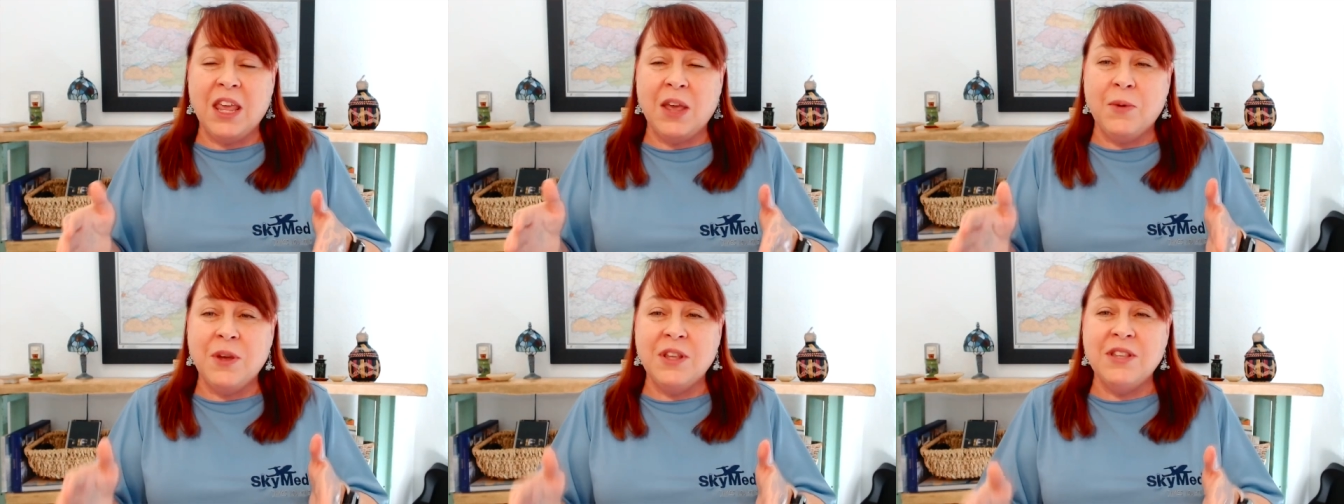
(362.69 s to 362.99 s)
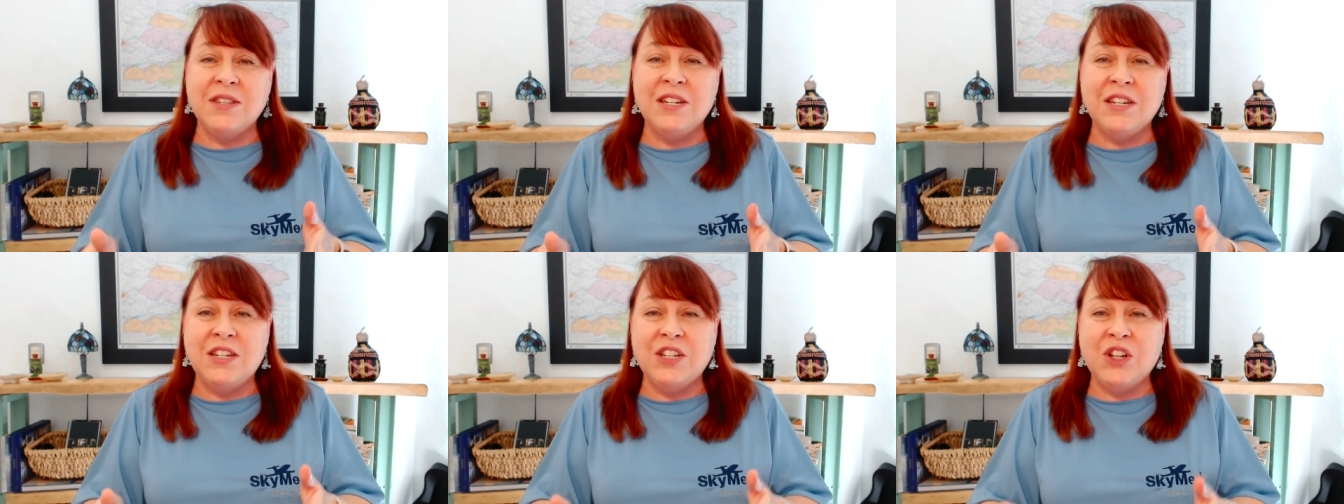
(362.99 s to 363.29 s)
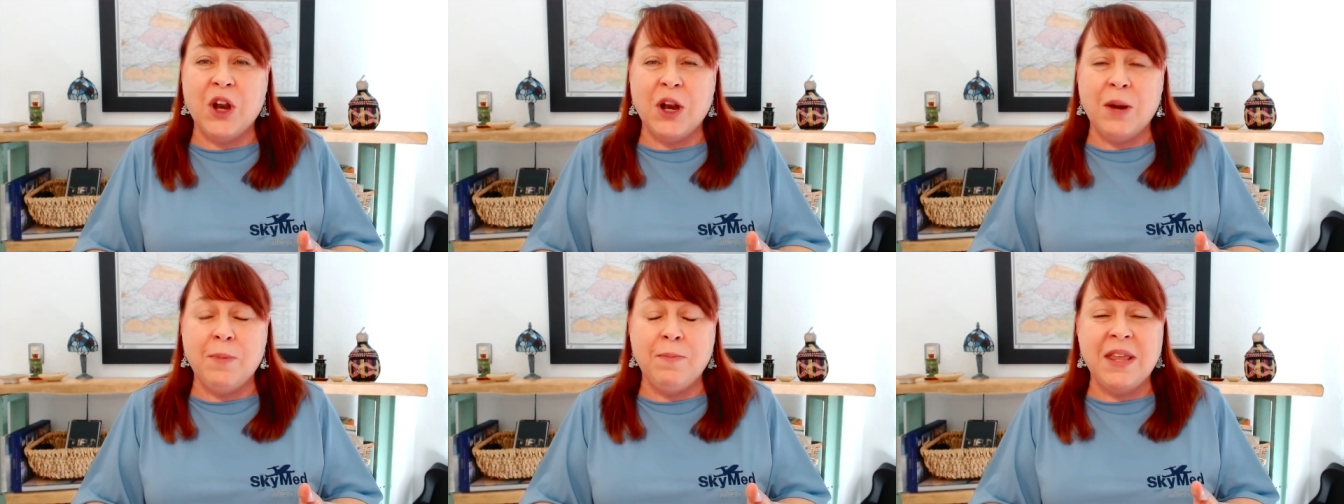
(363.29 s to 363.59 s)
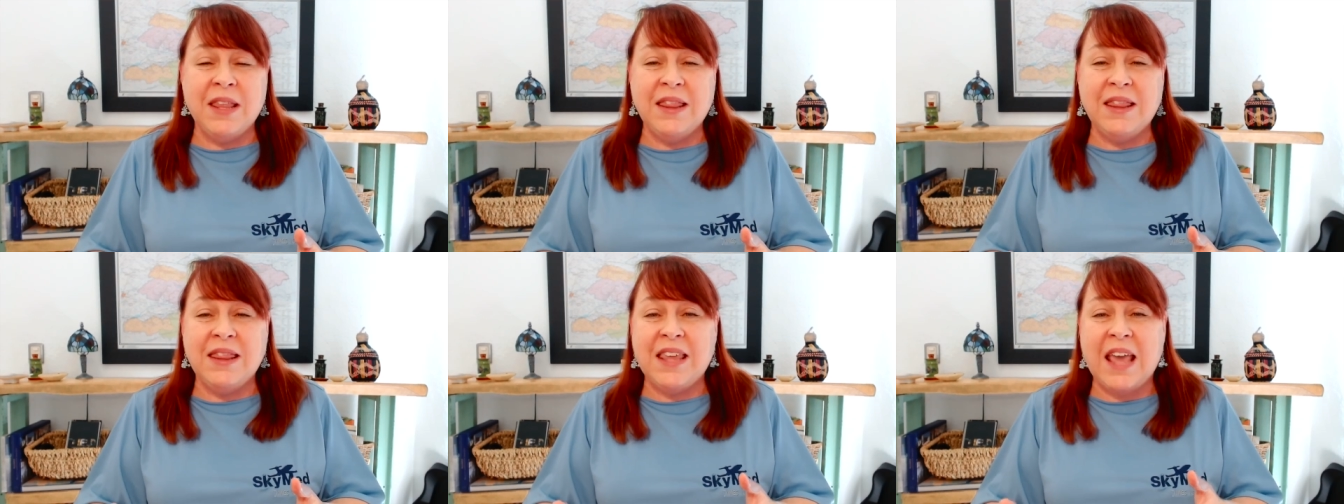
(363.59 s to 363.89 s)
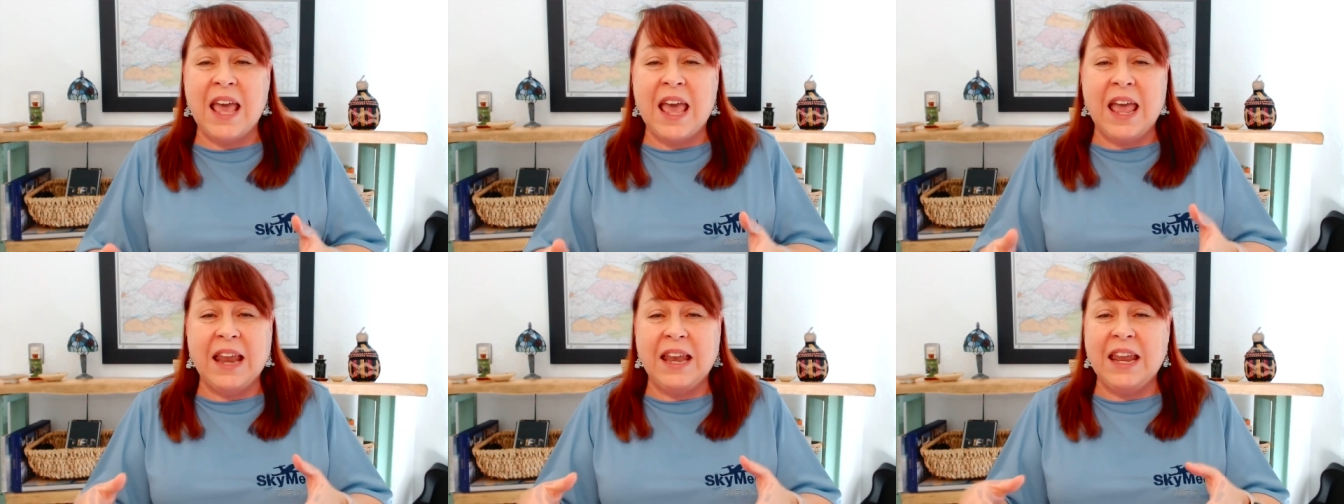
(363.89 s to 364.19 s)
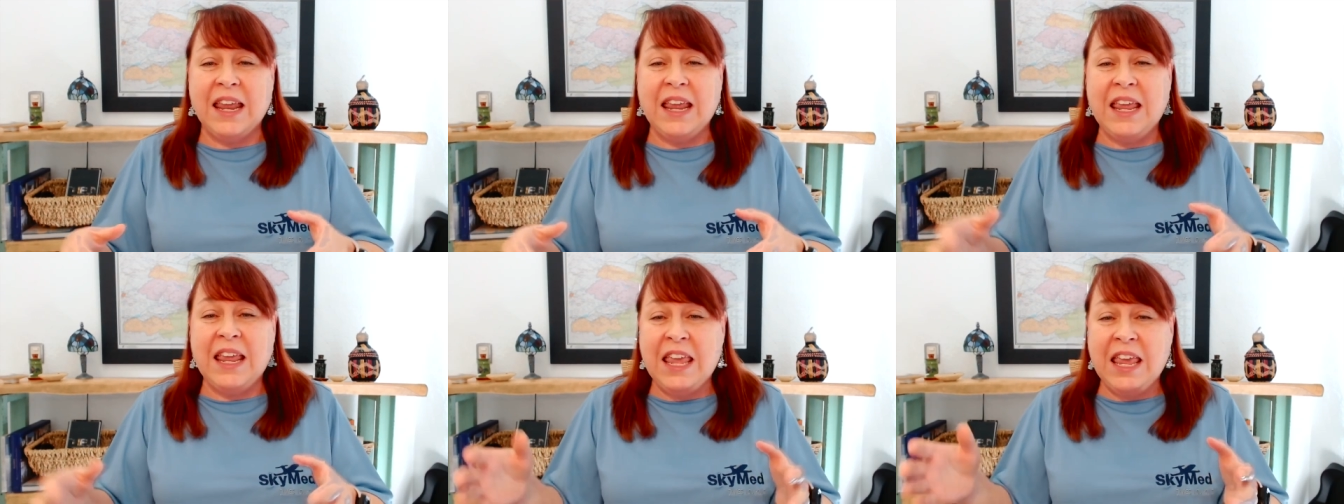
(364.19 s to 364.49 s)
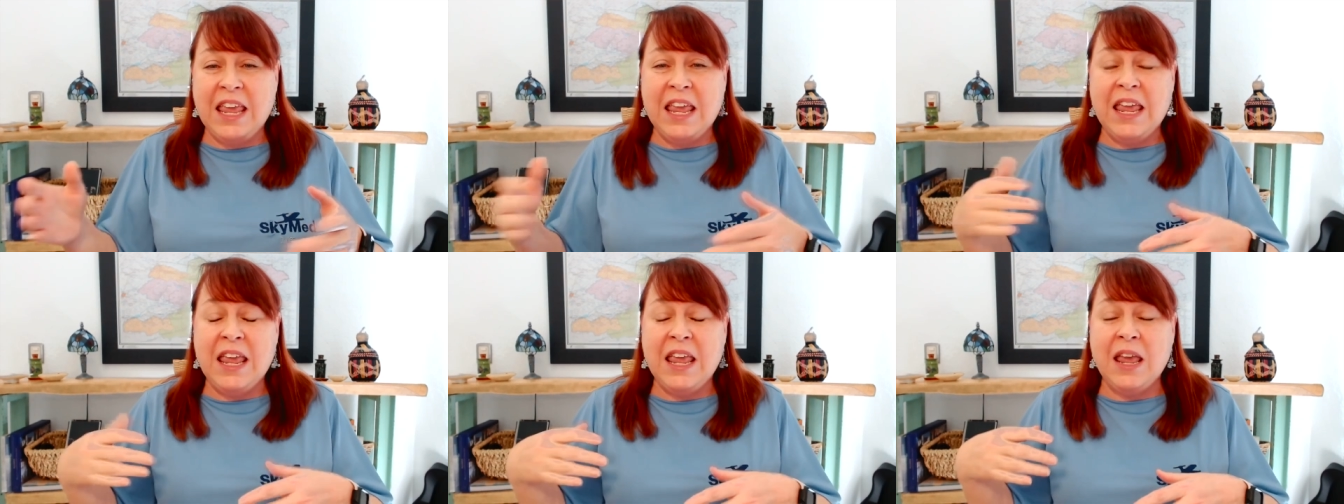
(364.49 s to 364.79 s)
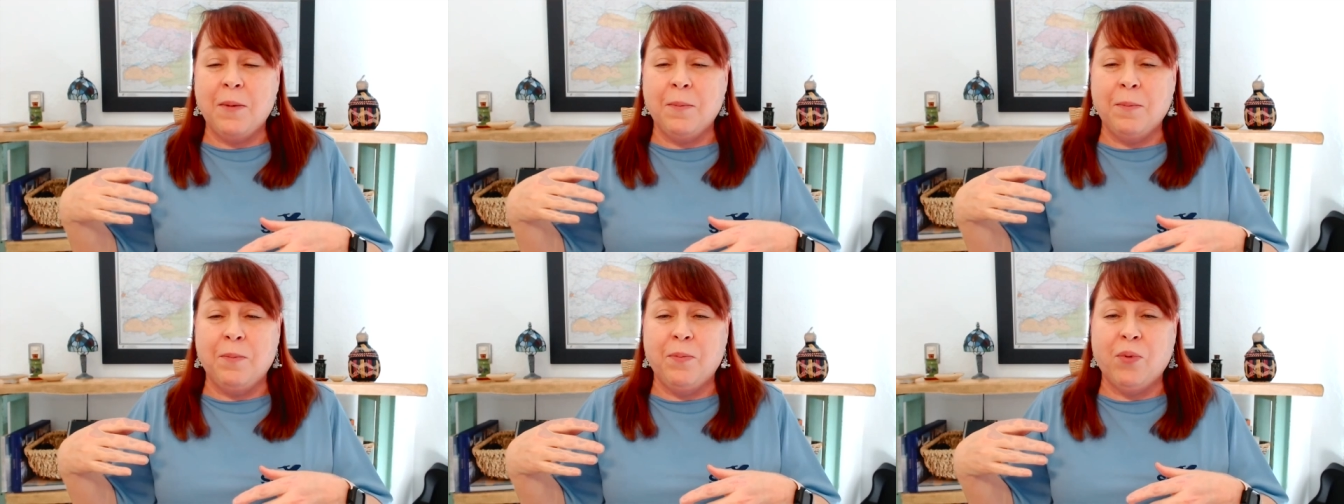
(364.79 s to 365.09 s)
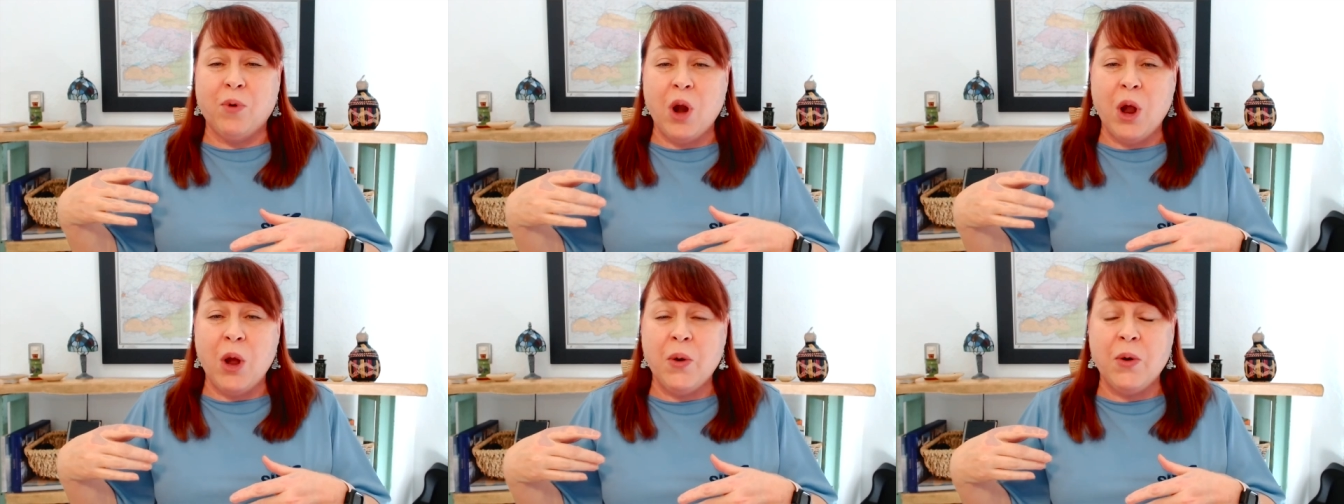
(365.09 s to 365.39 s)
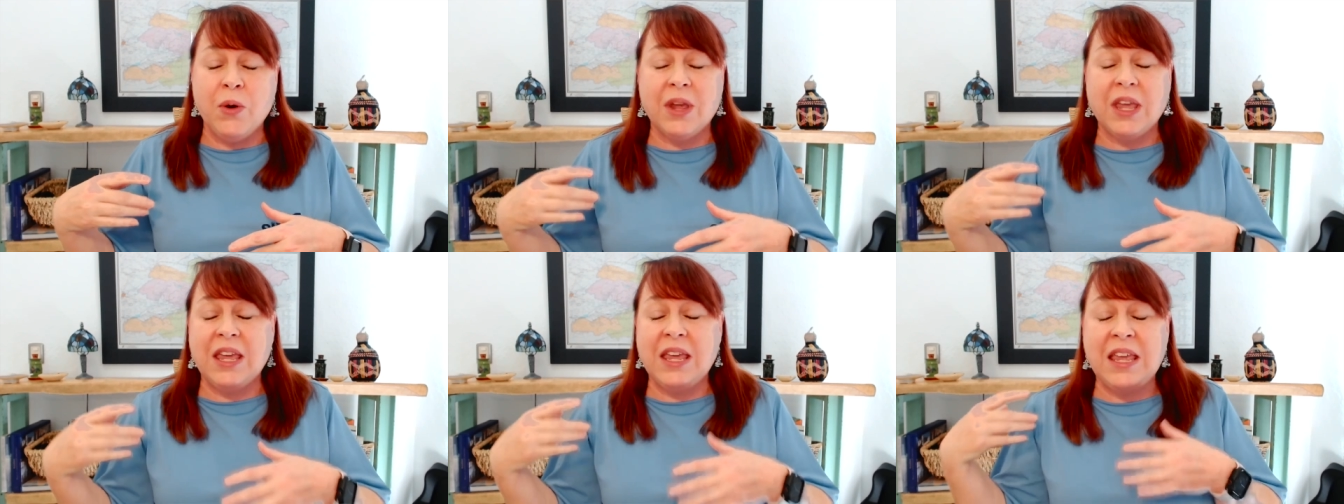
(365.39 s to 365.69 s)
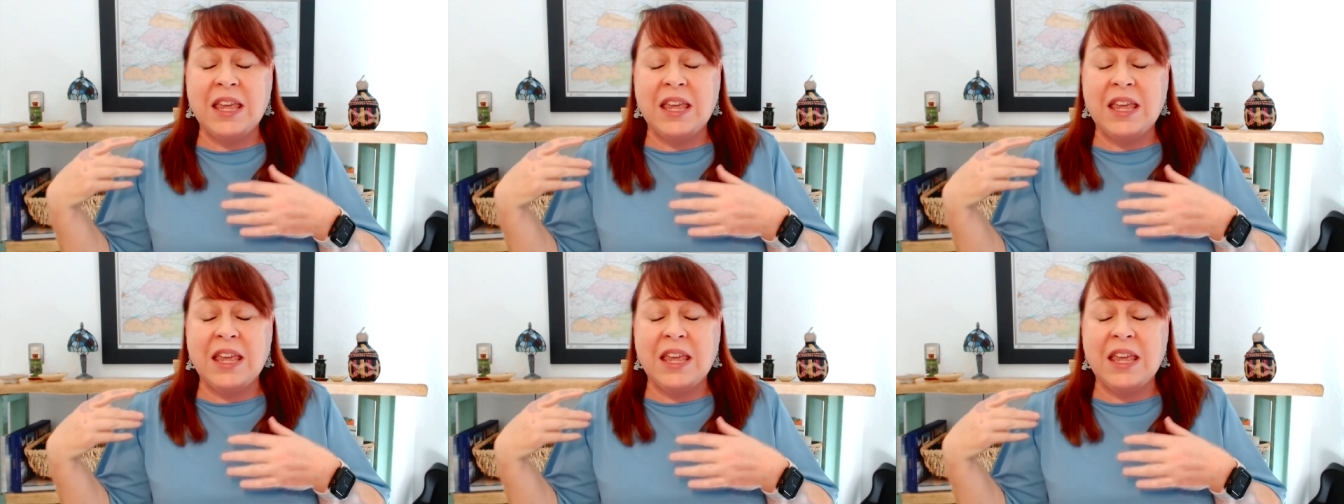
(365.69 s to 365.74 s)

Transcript: it was determined that he broke